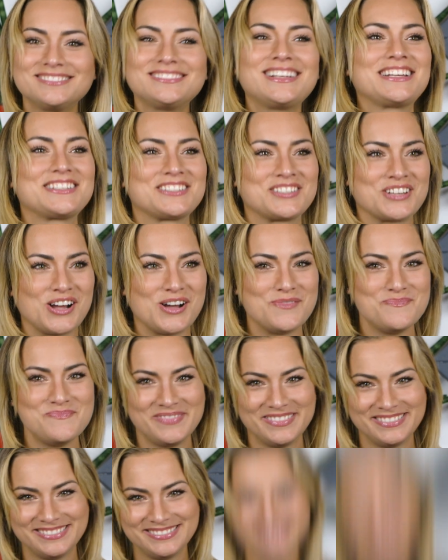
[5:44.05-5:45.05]
Thanks, Tom.
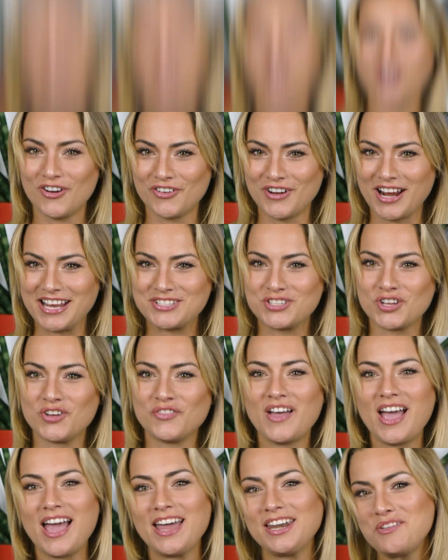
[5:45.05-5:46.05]
All right, so
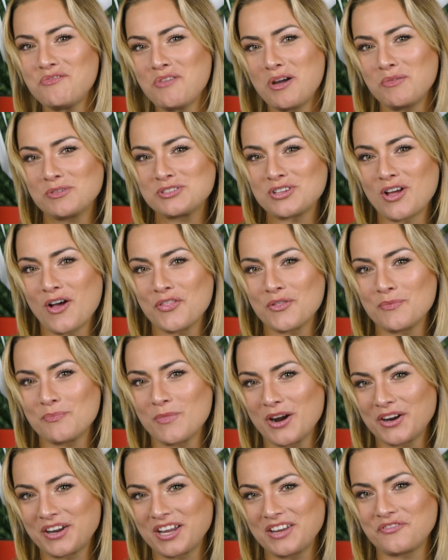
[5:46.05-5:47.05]
if anyone was on the
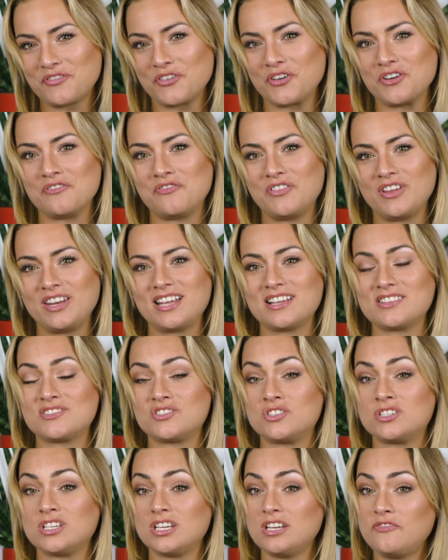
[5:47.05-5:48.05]
market for Nvidia's
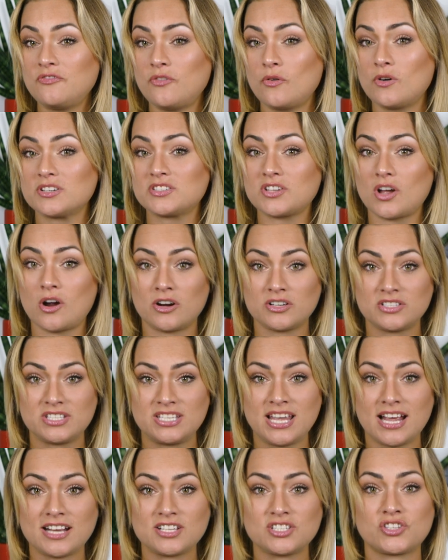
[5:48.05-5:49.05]
GeForce
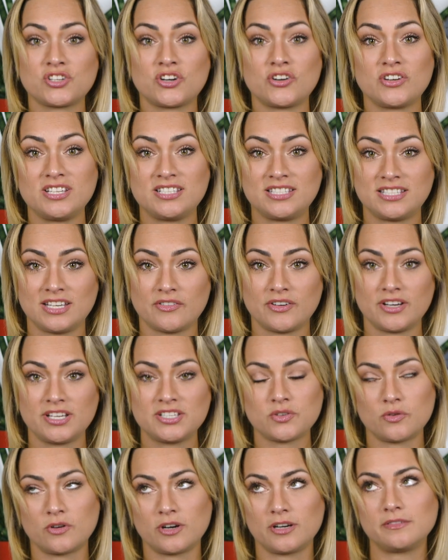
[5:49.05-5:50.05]
RTX 30
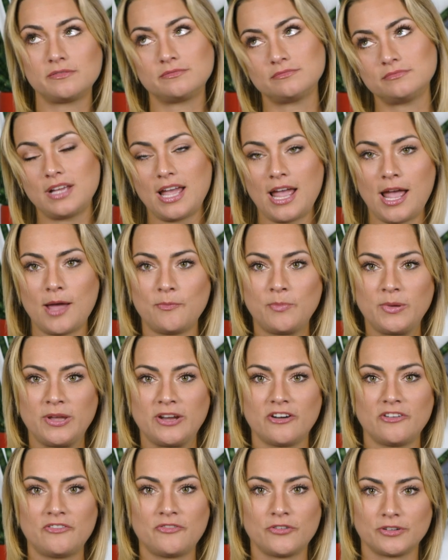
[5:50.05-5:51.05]
series, or
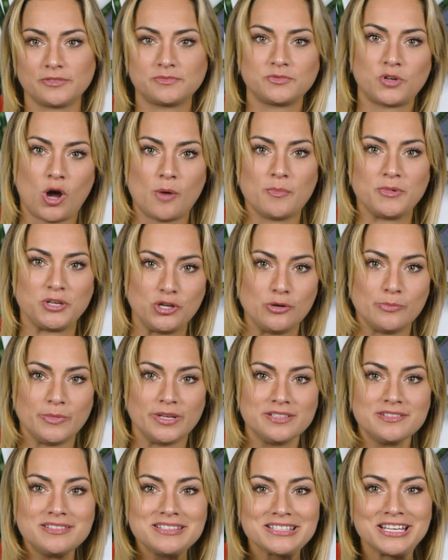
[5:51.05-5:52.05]
Ampere for common
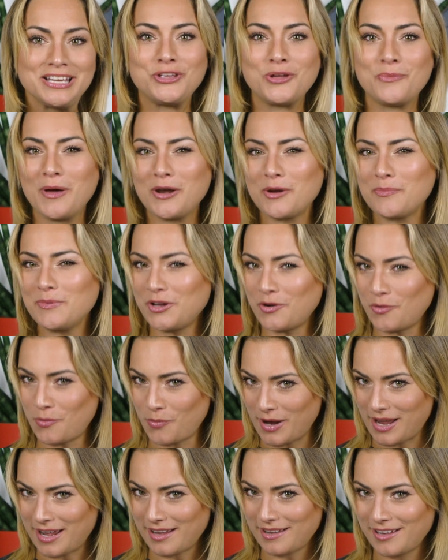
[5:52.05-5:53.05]
humans, you better be
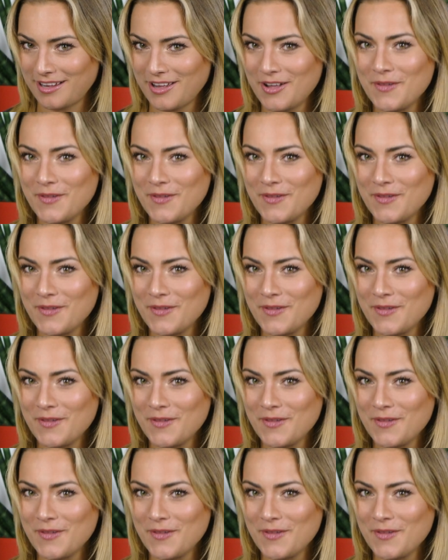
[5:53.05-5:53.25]
quick.